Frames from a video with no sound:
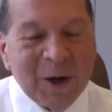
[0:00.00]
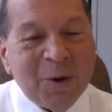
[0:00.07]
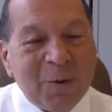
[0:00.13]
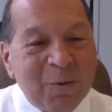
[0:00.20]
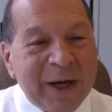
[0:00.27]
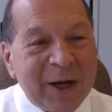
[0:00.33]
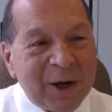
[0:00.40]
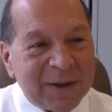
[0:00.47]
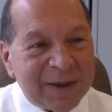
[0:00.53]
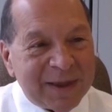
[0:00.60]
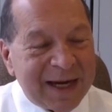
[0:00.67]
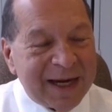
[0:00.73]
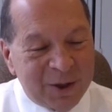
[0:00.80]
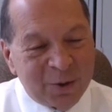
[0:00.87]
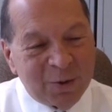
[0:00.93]
We got
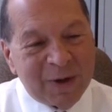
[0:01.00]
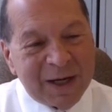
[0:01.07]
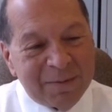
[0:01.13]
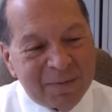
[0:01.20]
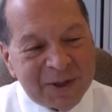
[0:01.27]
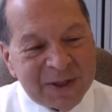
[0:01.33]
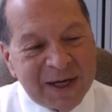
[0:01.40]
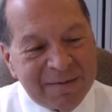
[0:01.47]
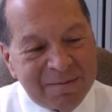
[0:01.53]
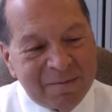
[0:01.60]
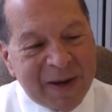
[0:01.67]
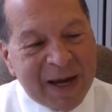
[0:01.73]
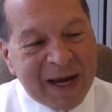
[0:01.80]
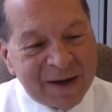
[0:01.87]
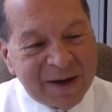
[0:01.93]
that 20%
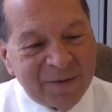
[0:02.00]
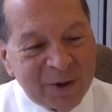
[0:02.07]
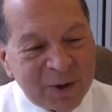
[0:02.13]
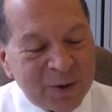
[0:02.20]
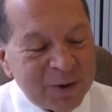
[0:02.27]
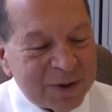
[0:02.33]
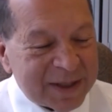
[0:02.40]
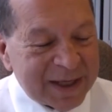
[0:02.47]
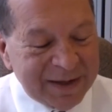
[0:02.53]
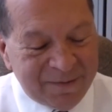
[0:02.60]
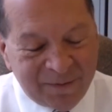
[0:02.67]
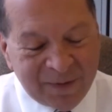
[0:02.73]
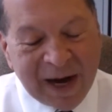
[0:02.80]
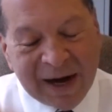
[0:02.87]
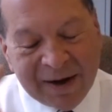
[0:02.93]
back, of course. That
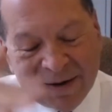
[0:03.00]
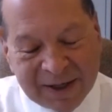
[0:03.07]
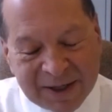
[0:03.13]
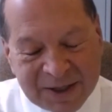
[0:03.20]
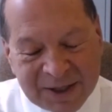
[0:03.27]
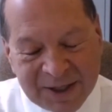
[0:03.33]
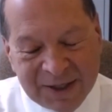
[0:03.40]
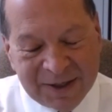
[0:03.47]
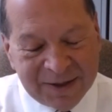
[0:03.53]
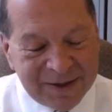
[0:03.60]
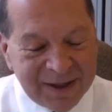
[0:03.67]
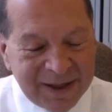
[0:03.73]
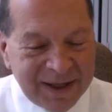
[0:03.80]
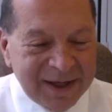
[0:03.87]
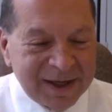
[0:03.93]
far exceeded
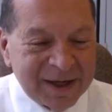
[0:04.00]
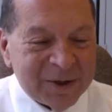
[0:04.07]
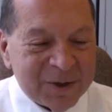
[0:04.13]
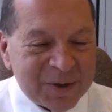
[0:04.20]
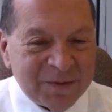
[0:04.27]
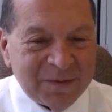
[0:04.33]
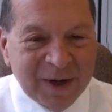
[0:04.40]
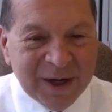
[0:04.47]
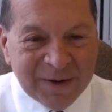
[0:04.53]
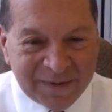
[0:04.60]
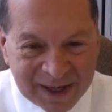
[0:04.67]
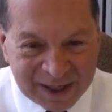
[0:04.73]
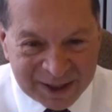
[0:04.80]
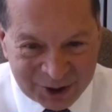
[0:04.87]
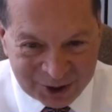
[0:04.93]
the cost of
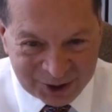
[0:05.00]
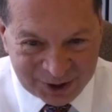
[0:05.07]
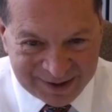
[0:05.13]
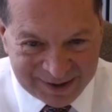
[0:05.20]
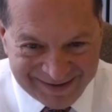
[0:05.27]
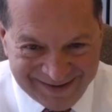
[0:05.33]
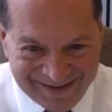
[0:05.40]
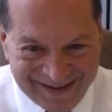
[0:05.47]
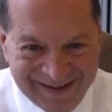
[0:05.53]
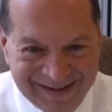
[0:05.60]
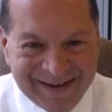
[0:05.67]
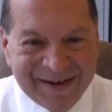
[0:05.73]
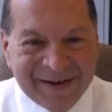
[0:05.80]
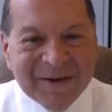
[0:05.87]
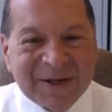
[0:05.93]
renovation.
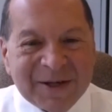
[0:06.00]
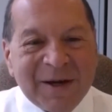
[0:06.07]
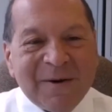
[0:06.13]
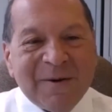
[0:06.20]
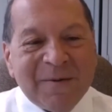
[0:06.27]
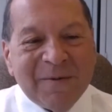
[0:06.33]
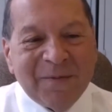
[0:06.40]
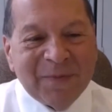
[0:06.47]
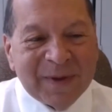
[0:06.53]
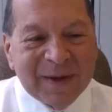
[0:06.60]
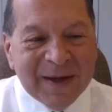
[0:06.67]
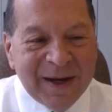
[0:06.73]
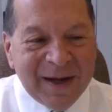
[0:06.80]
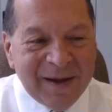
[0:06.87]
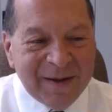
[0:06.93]
So
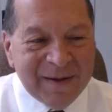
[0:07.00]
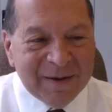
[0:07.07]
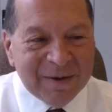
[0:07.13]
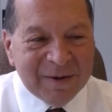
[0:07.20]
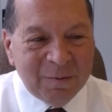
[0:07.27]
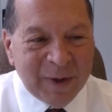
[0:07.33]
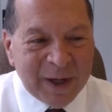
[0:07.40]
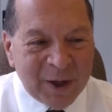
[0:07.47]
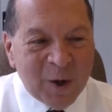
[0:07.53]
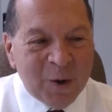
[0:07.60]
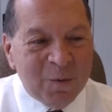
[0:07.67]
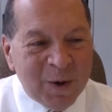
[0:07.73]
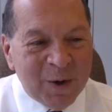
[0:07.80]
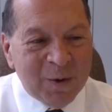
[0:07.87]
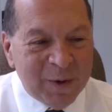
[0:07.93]
we got
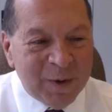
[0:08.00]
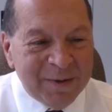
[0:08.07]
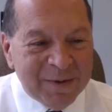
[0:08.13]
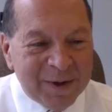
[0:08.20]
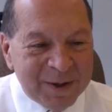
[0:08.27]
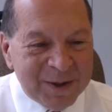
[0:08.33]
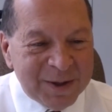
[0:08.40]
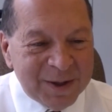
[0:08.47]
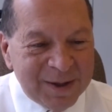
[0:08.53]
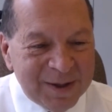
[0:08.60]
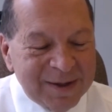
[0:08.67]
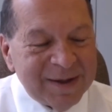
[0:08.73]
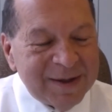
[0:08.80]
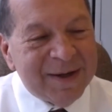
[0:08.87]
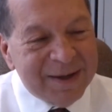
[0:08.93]
what we wanted.
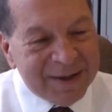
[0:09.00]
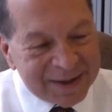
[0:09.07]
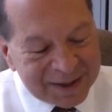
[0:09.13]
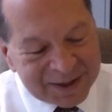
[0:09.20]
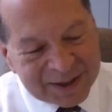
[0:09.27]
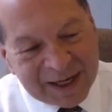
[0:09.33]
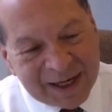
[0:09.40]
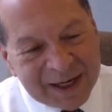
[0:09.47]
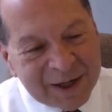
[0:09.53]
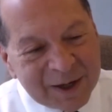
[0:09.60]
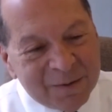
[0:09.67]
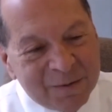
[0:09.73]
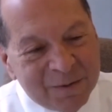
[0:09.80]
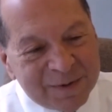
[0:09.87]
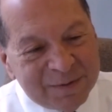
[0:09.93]
The seller got
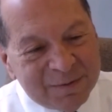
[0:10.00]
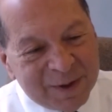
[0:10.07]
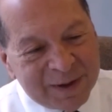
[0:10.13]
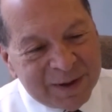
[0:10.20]
what